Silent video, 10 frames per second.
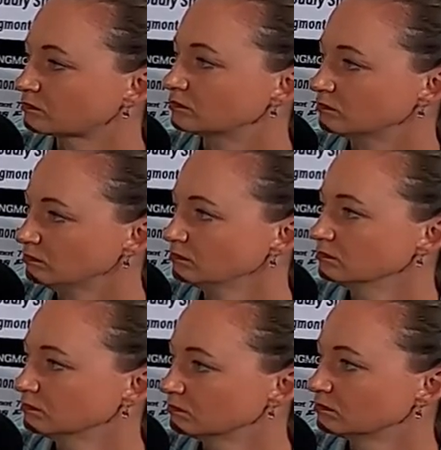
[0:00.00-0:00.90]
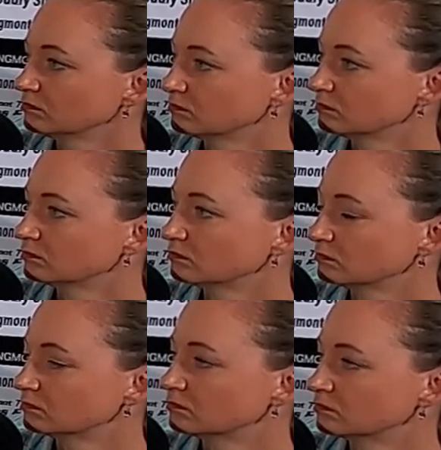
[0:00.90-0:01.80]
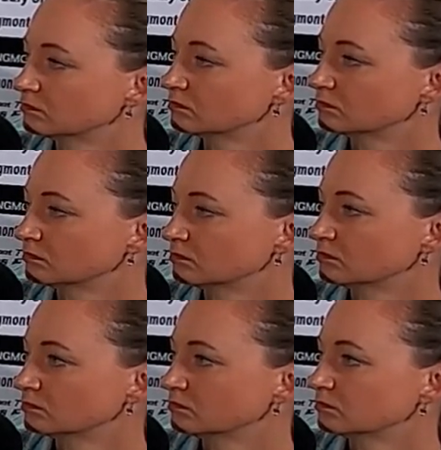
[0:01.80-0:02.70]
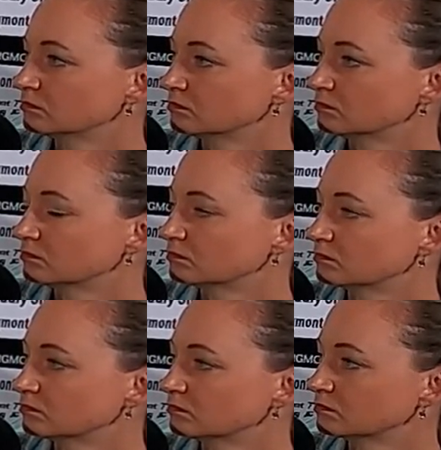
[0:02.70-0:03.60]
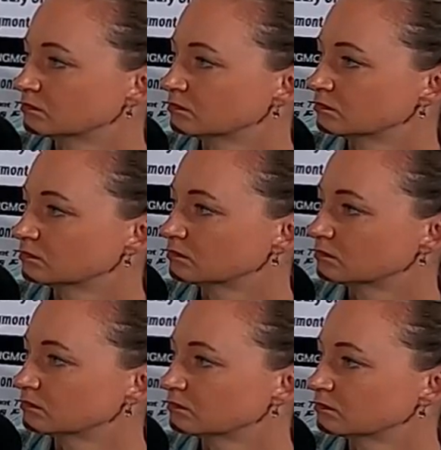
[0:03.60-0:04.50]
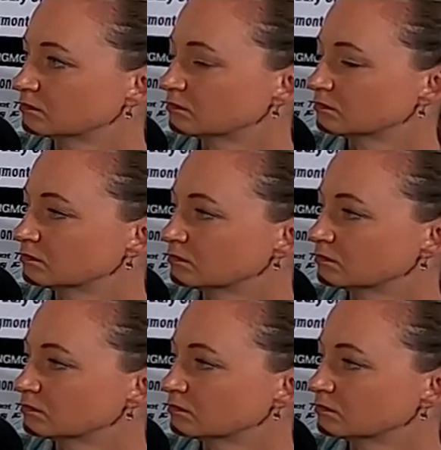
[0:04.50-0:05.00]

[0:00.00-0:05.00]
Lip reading: (silent)